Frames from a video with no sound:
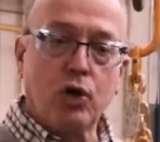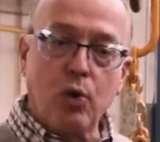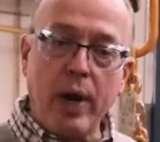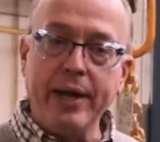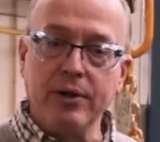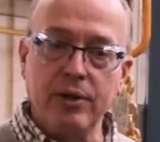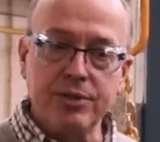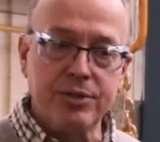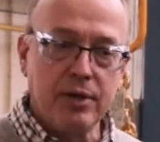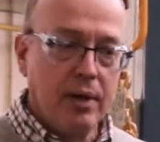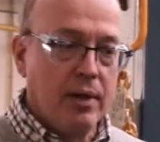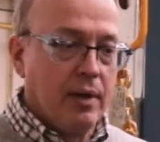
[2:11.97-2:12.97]
cradles,
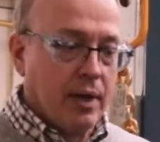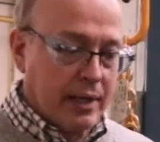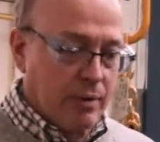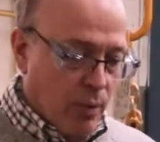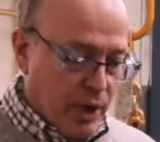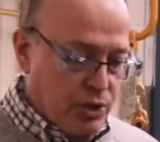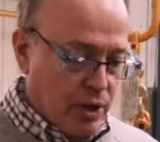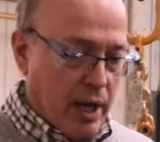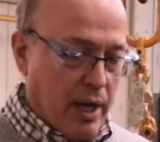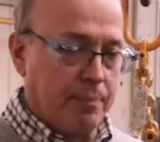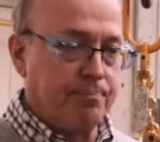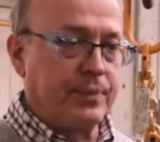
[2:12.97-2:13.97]
which
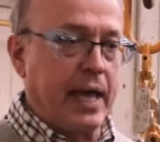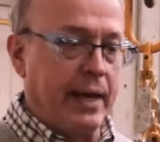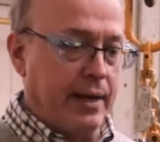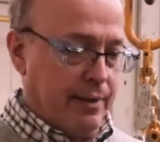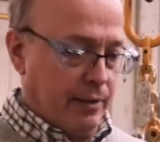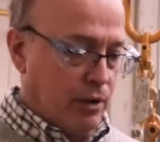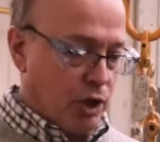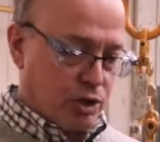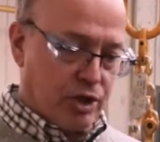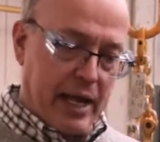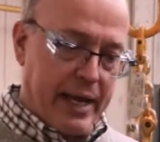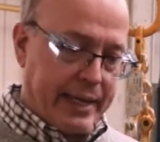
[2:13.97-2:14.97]
uh, kind of
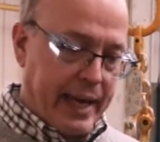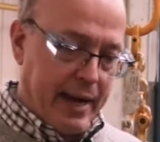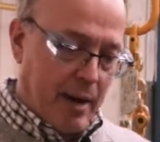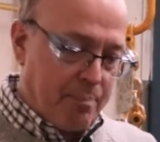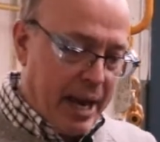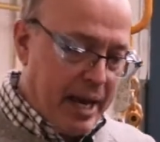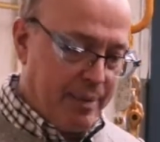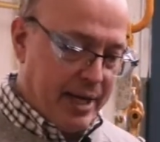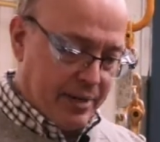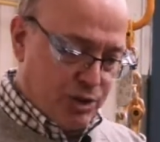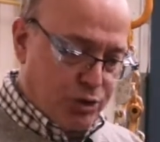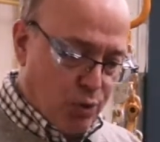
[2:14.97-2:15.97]
looks like a, a
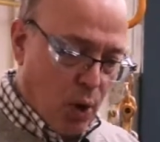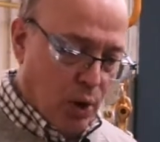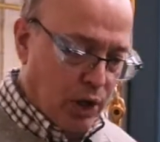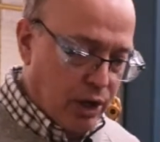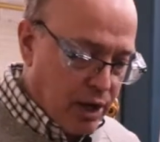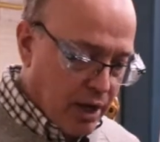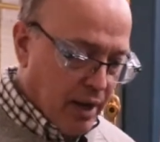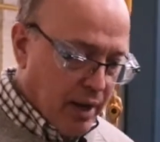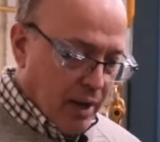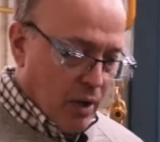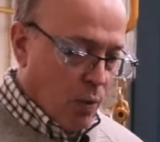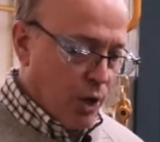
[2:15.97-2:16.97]
baby stroller,
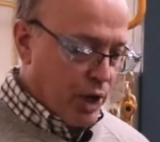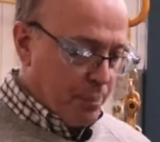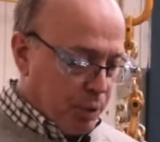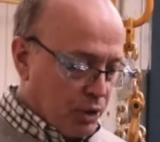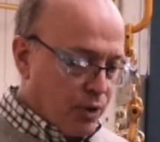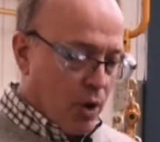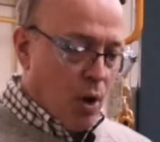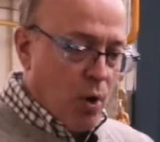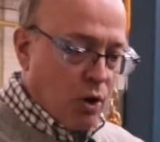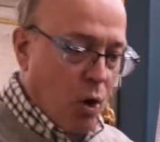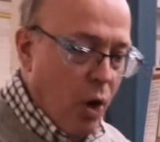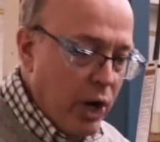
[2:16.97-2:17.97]
where you put the whole
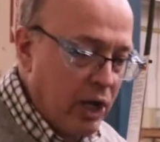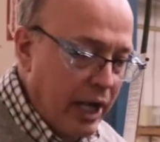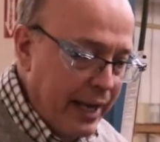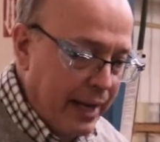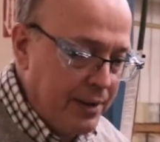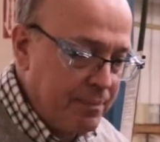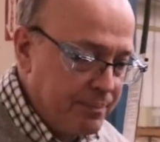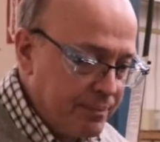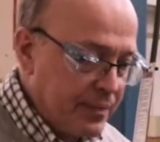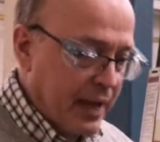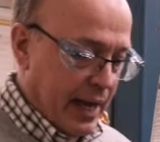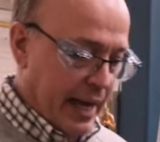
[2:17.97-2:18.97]
coil in,
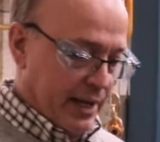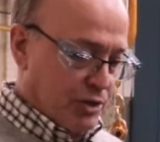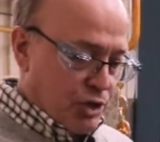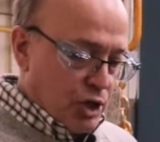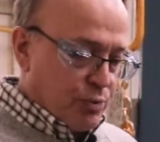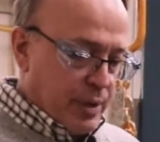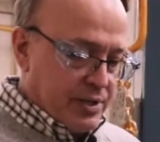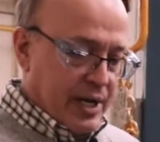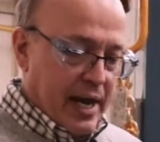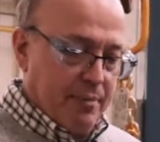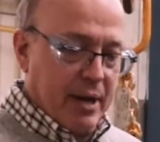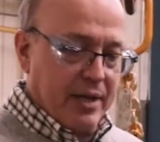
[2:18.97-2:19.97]
and it's just
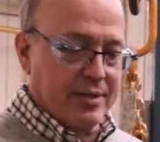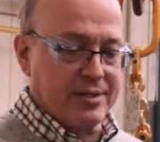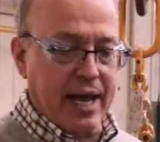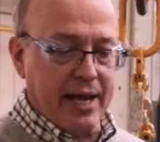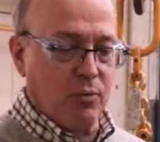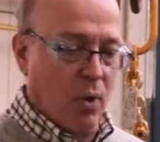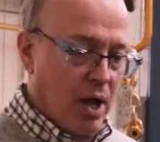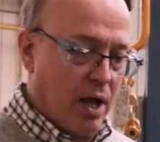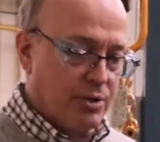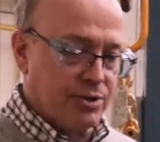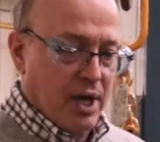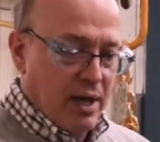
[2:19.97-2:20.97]
retained by the
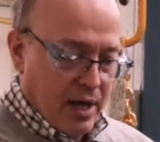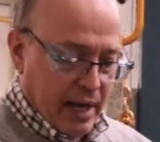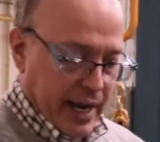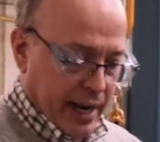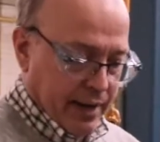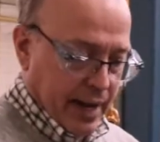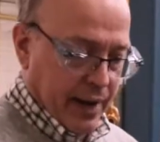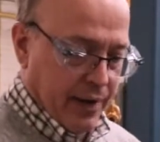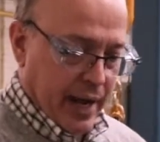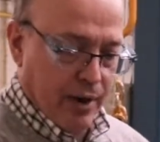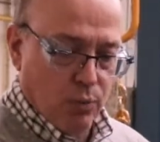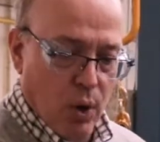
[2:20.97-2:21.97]
sidewalls and, and,
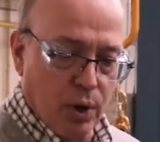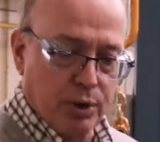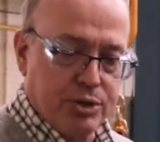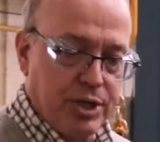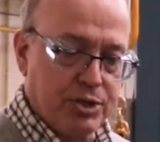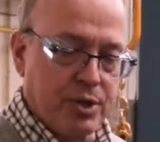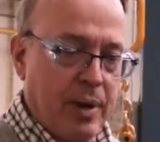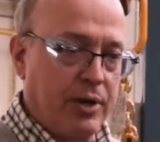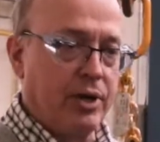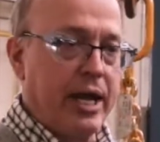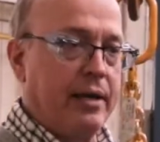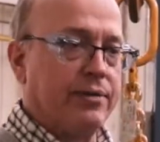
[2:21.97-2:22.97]
and a roller system
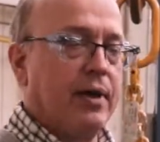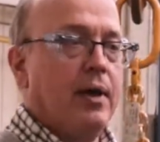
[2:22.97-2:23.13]
underneath.